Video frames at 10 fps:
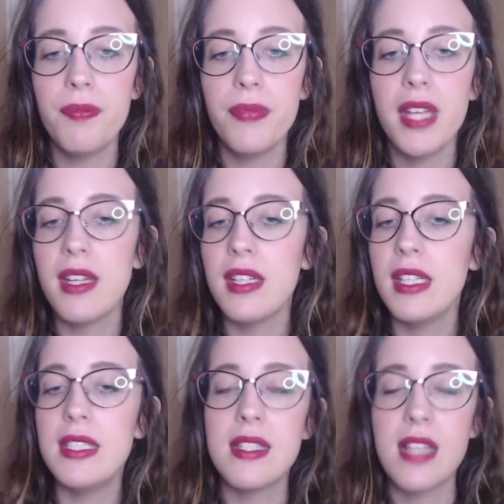then he
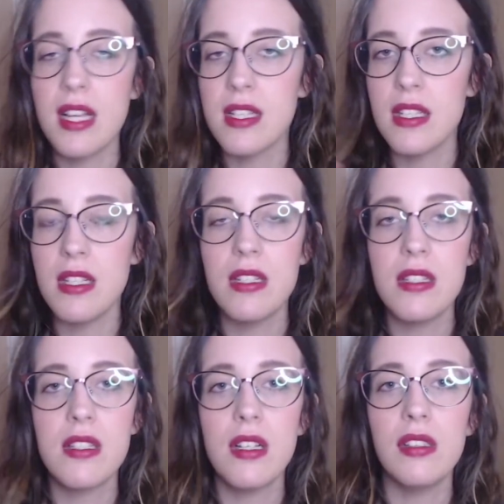discusses
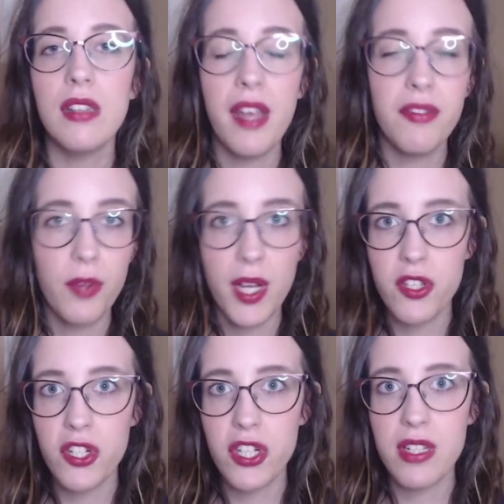life
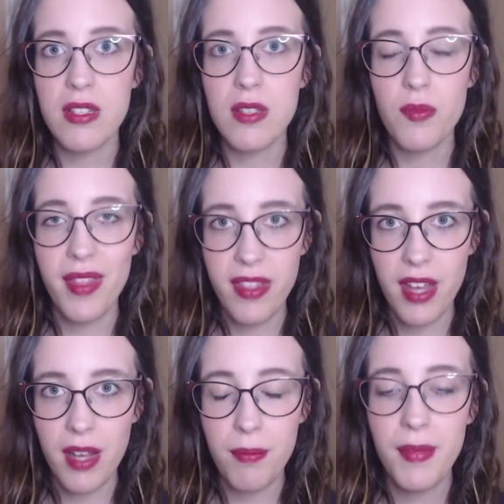questions with
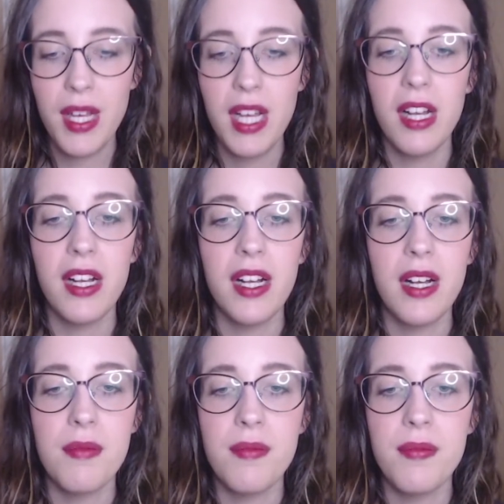them.
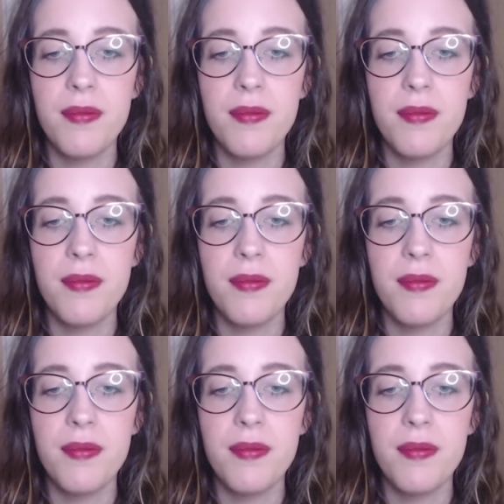And